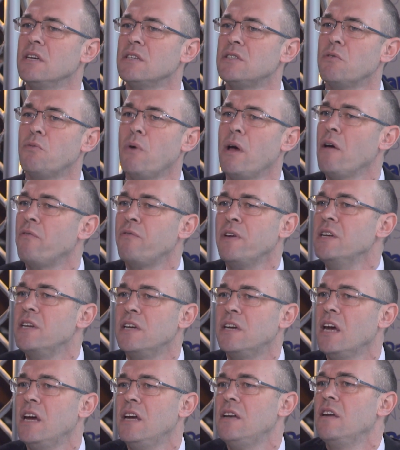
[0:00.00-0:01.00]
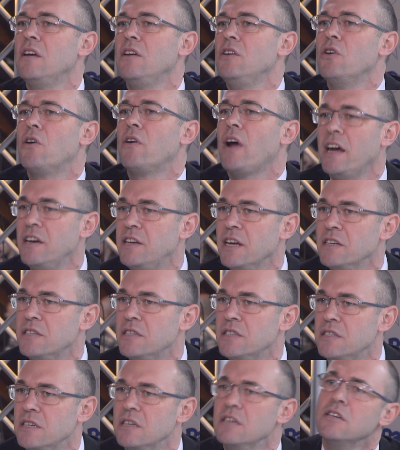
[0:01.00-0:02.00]
as a way of indicating your
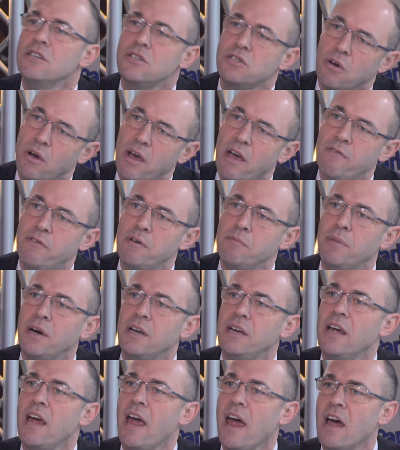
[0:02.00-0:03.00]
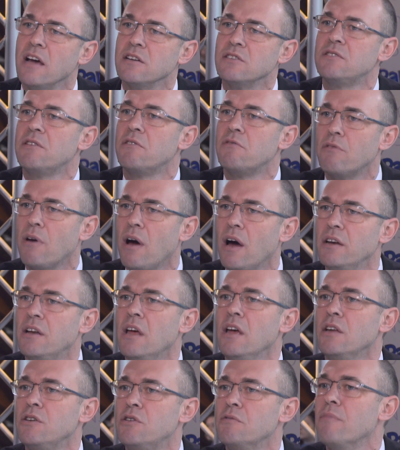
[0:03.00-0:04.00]
identity. So everybody has the right
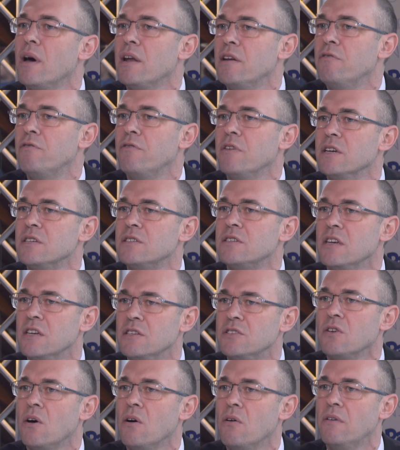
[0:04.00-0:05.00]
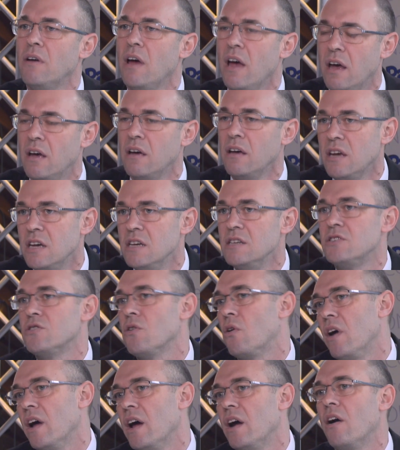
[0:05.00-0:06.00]
to manifest his
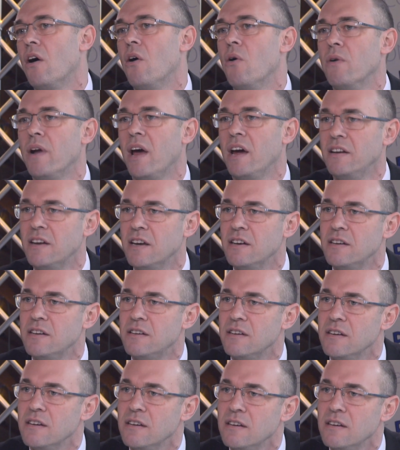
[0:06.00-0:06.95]
or her own identity.